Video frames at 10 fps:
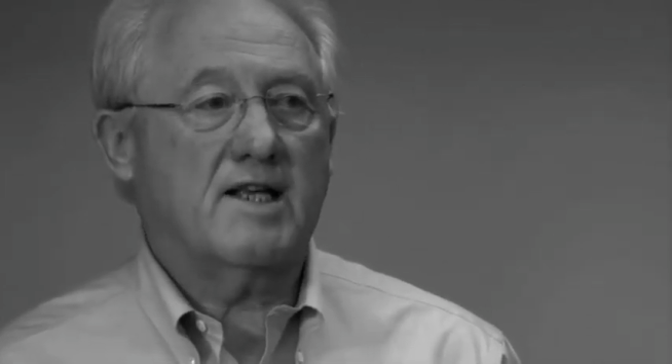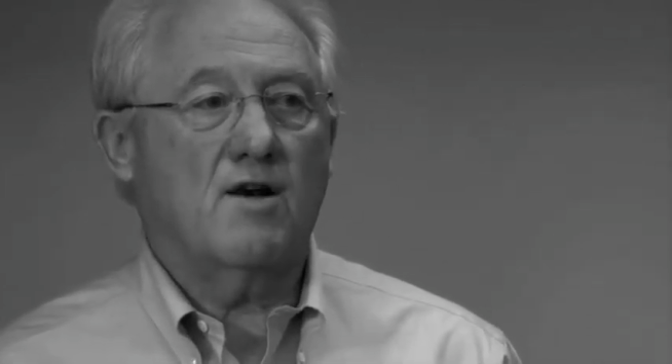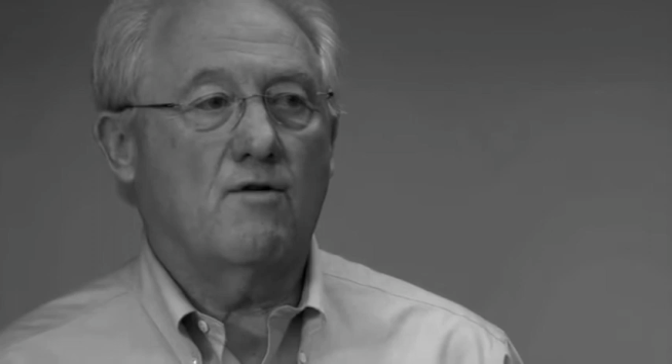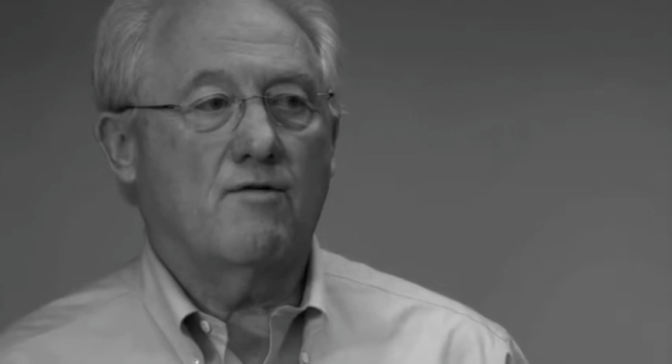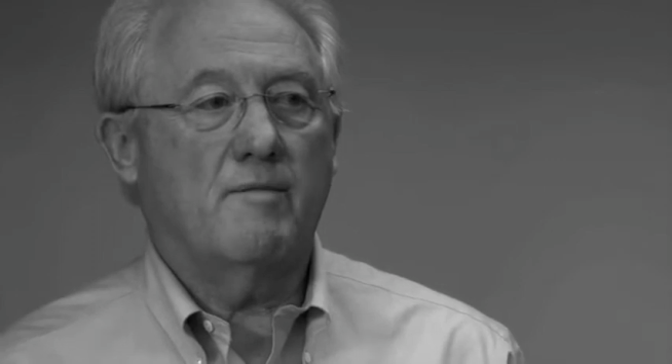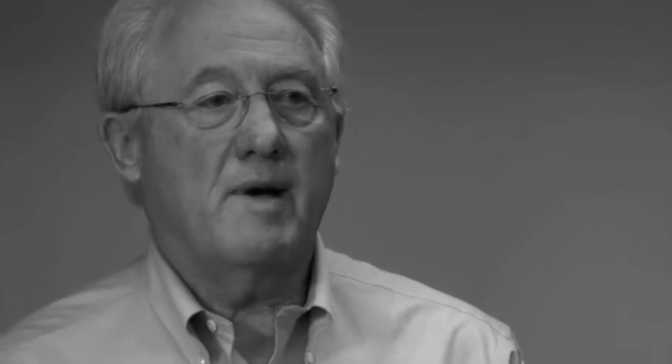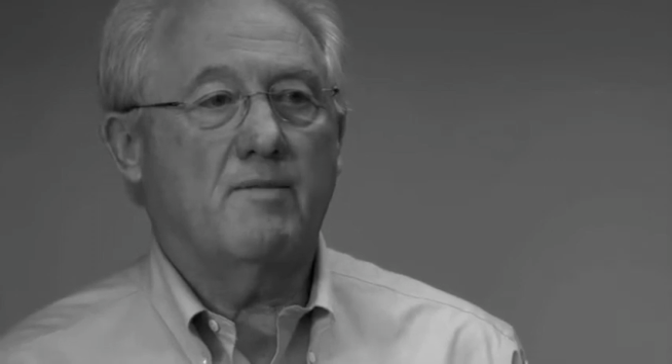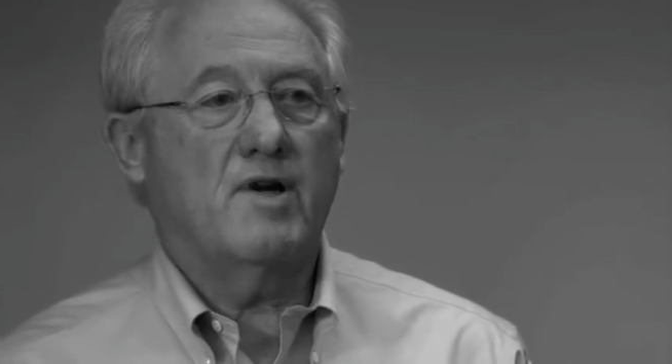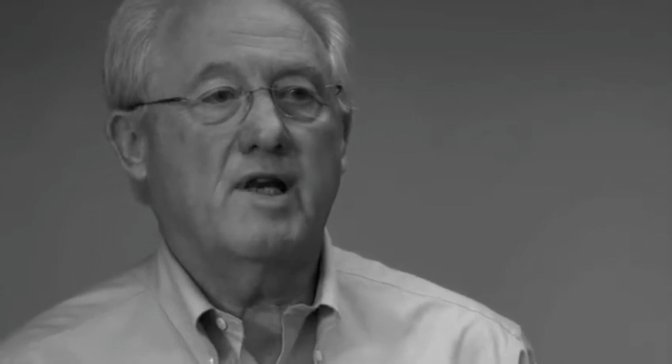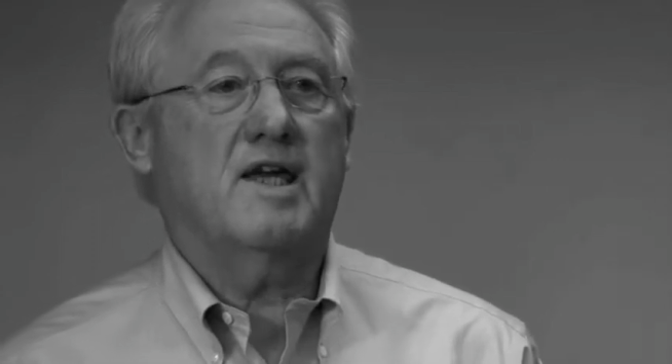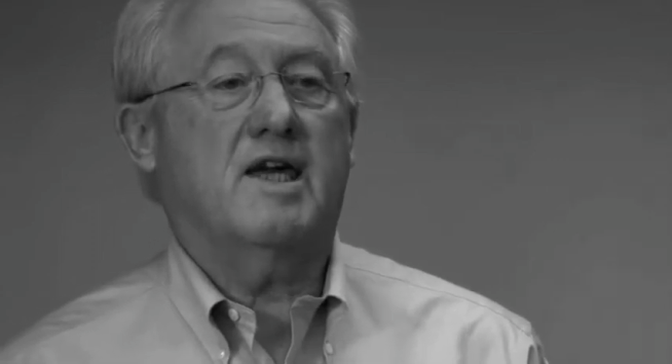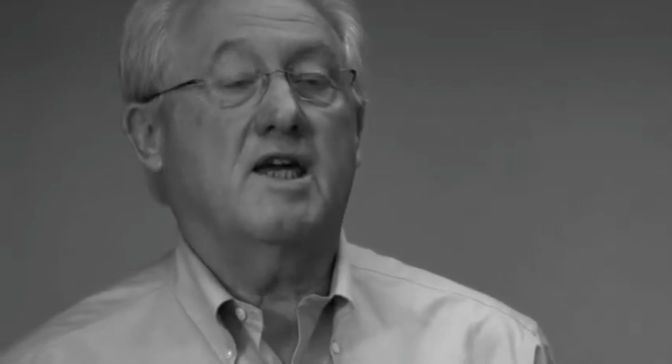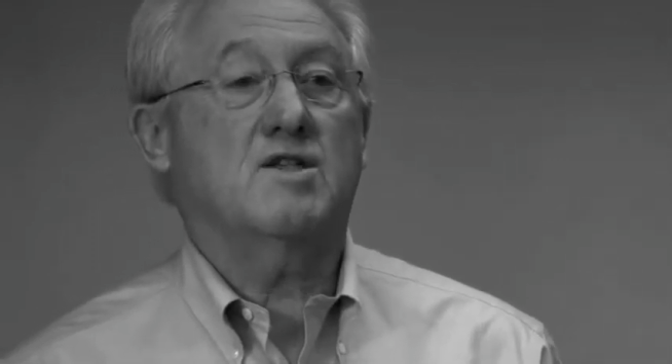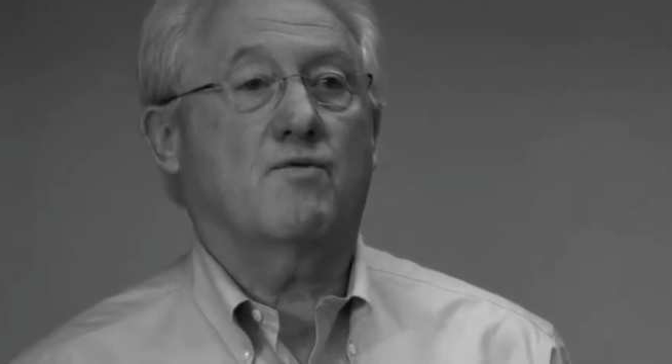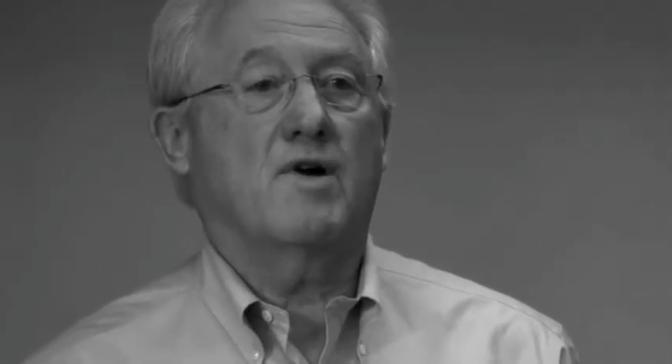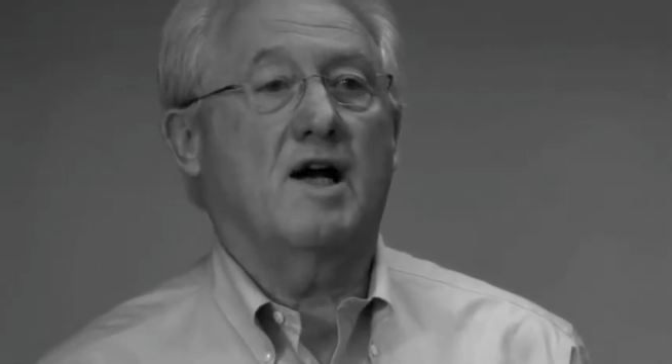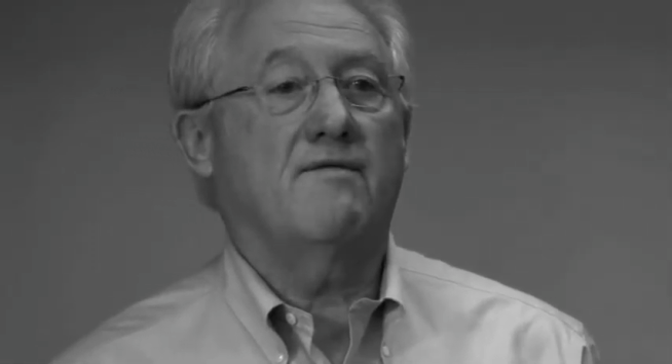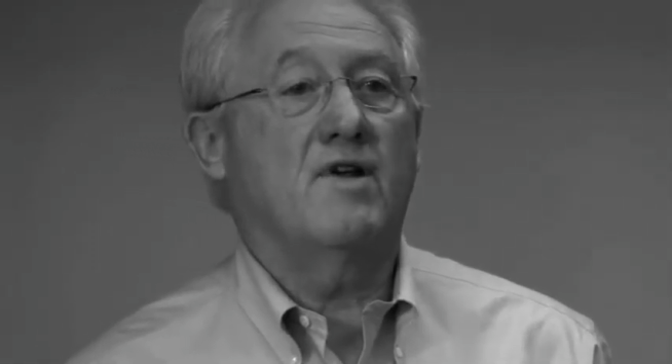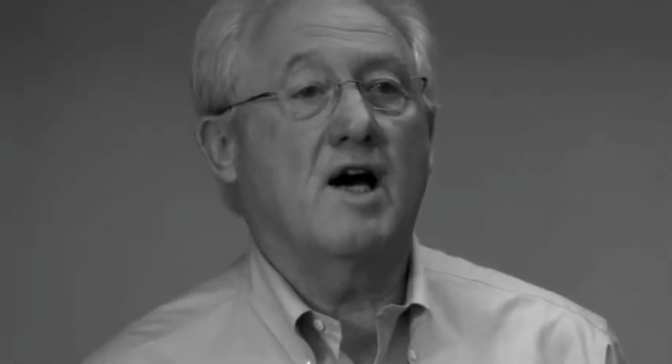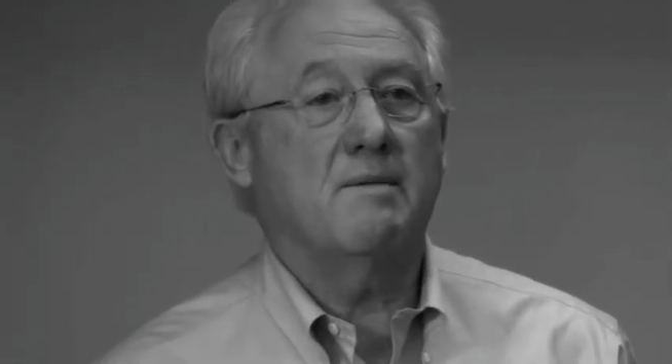I don't remember any case where
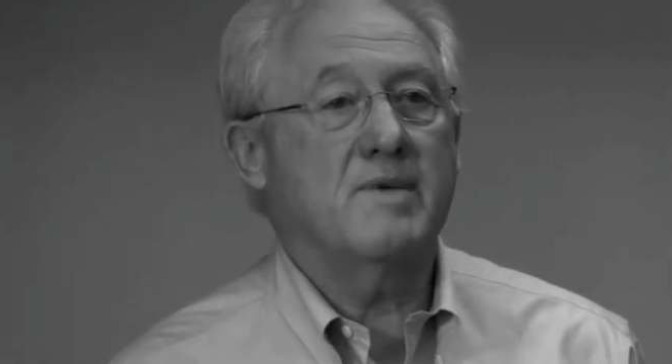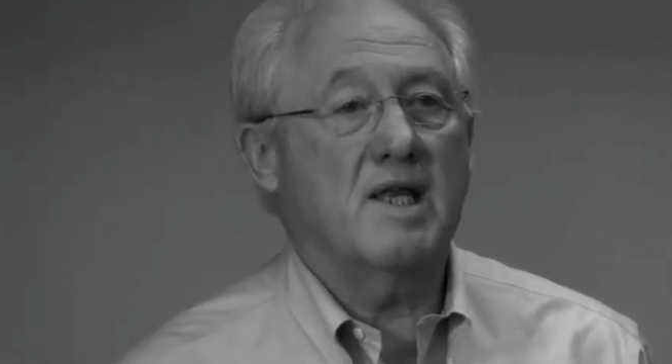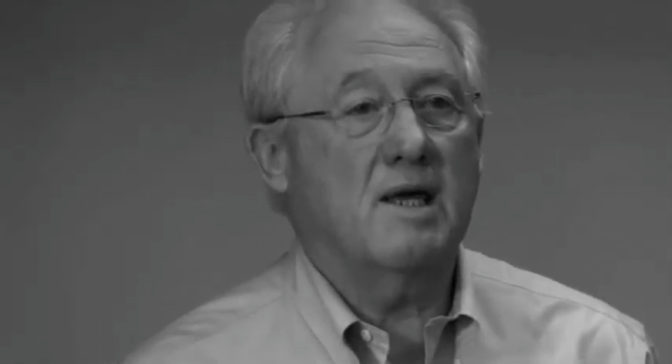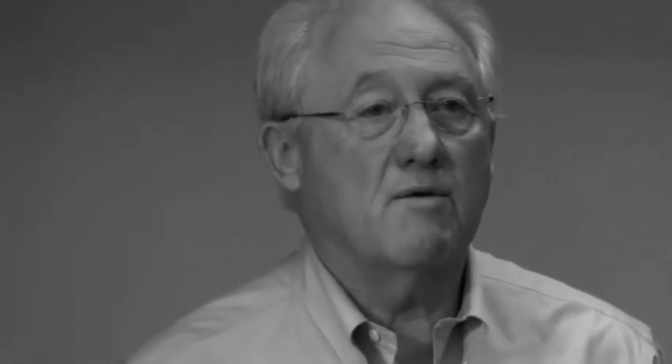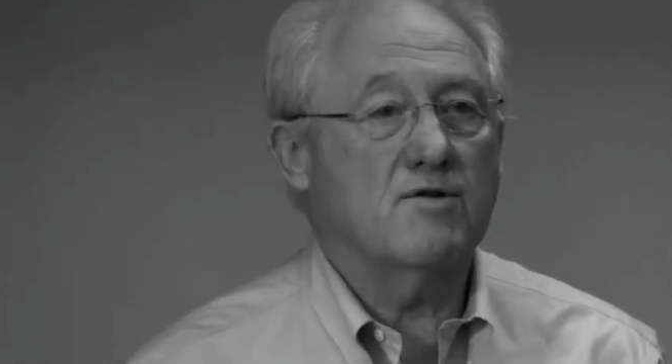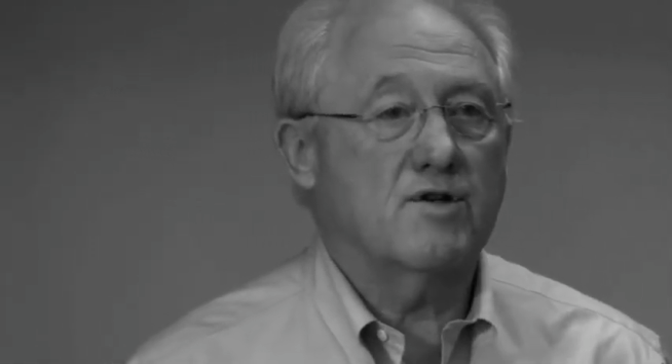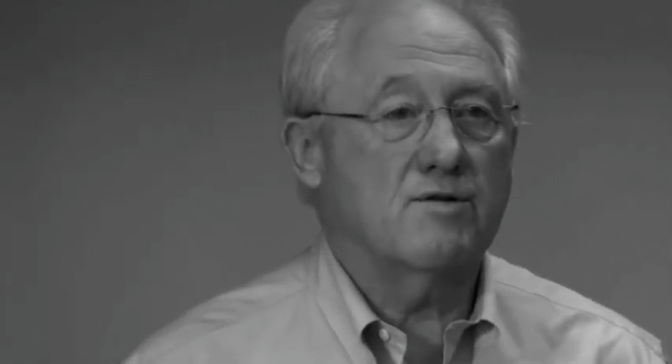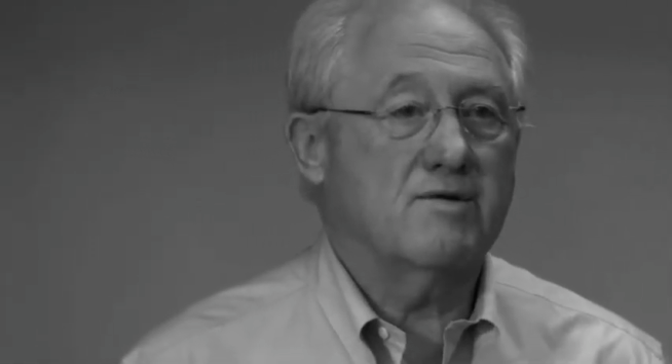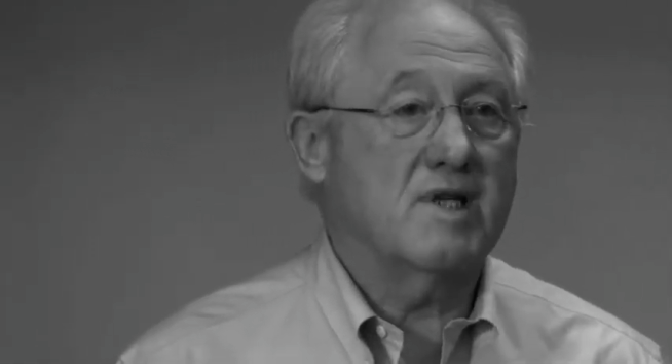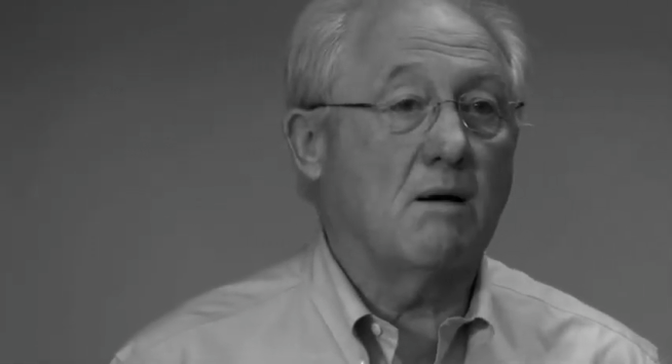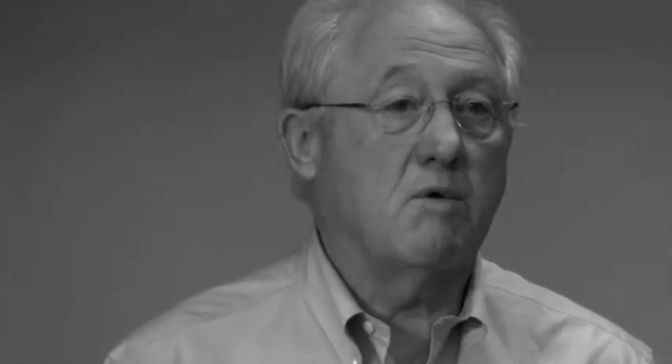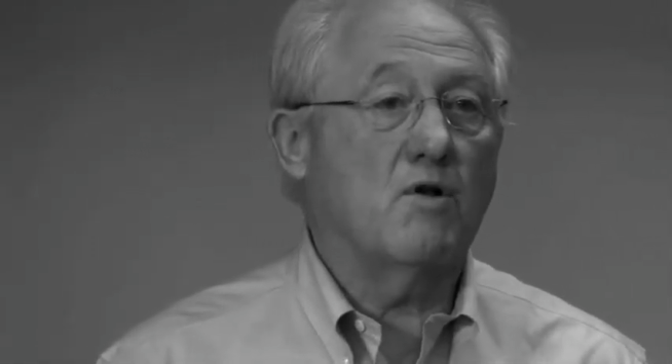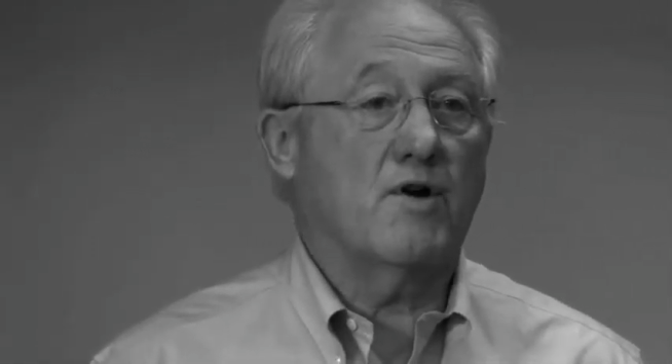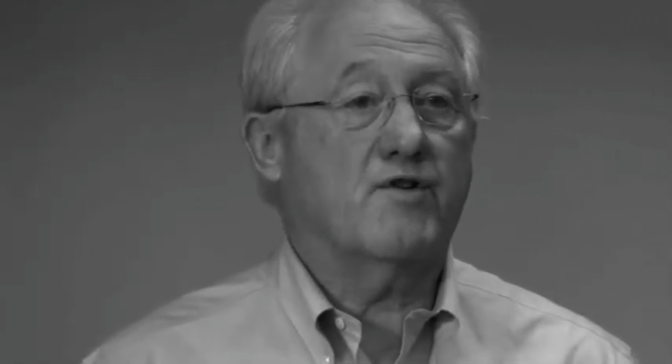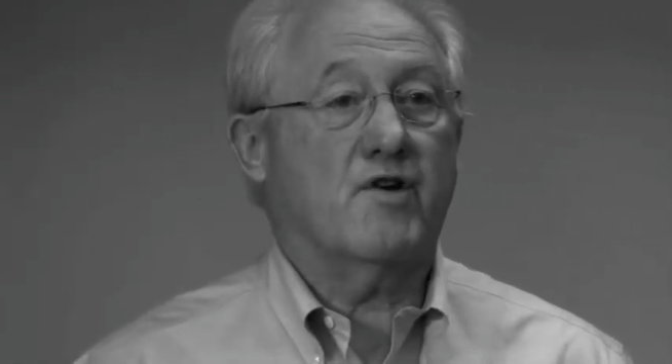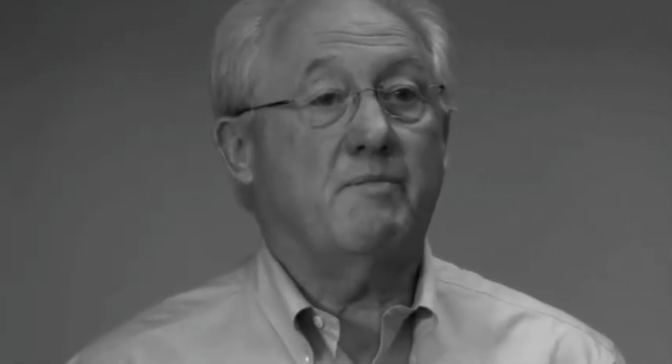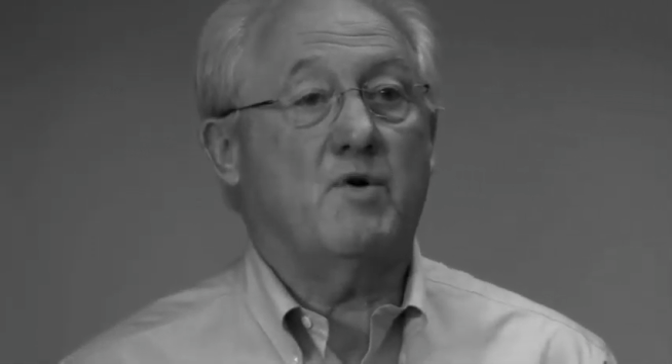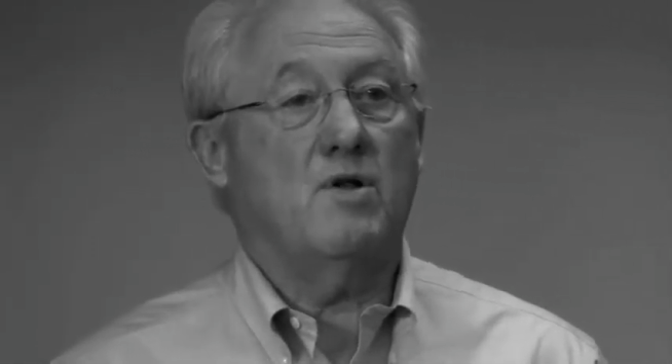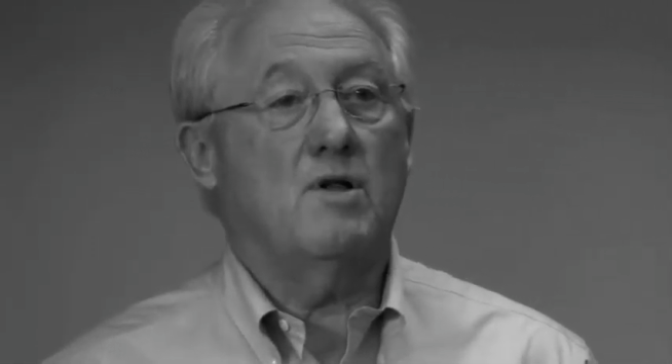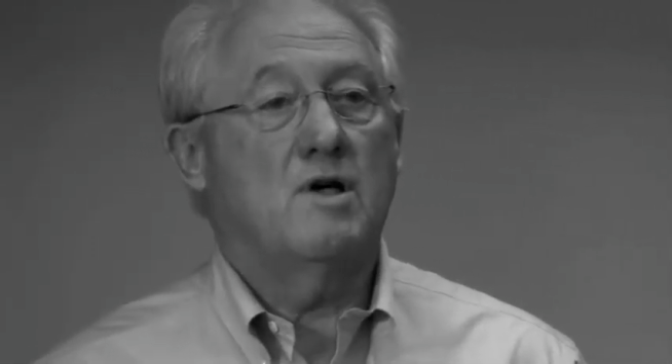I've not been able to double or
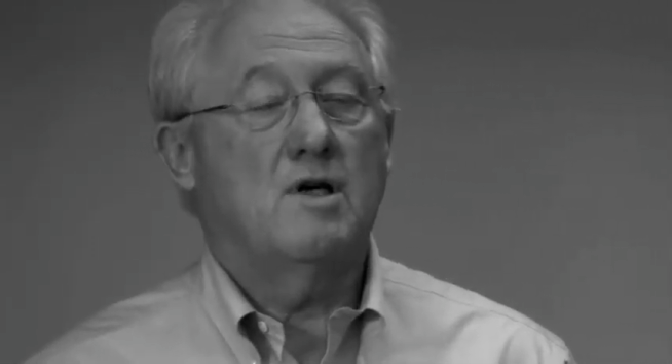triple